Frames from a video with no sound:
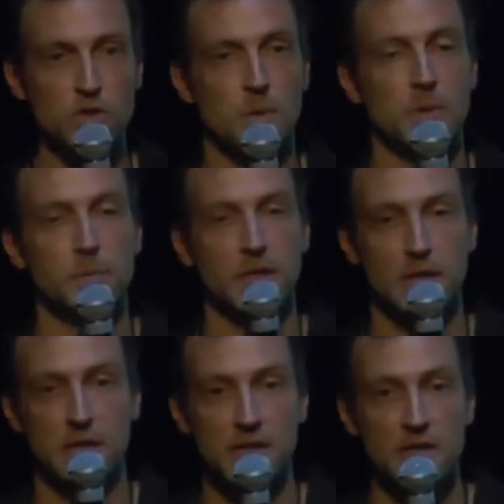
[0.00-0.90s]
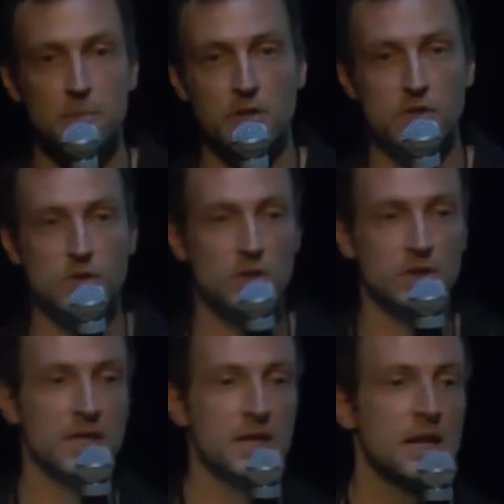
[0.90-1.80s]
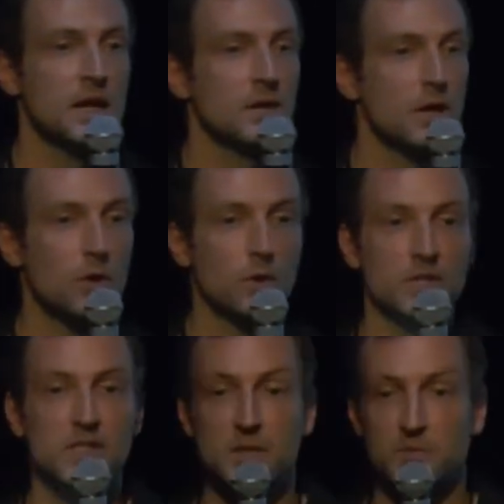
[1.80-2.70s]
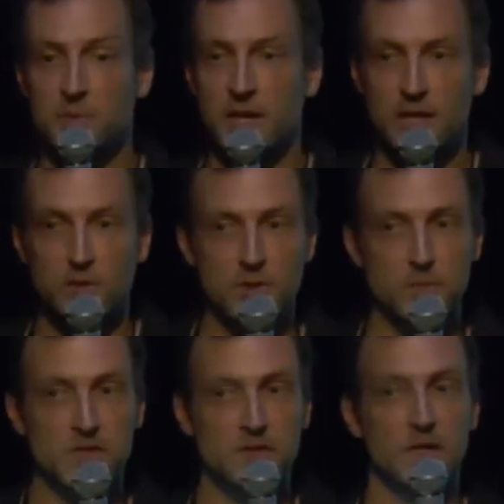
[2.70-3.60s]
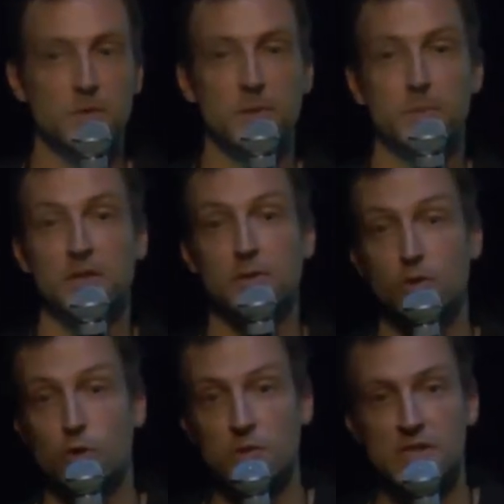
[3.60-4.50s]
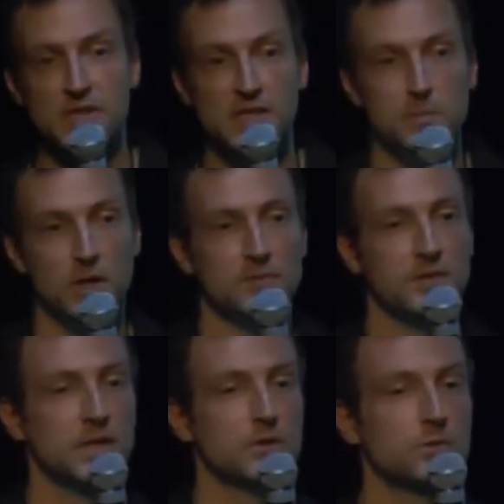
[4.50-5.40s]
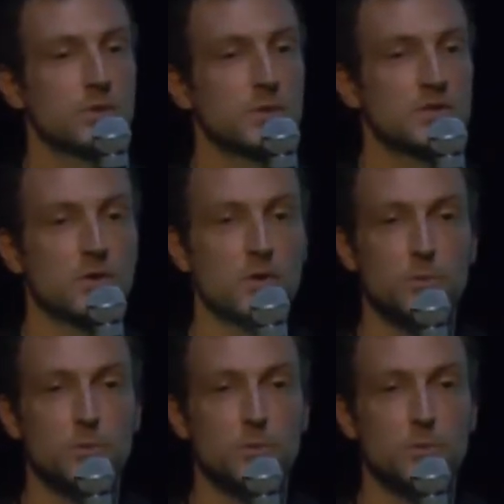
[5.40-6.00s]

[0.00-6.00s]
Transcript: unmet medical need, because currently there are only symptomatic treatments available, but no disease-modifying treatments. So no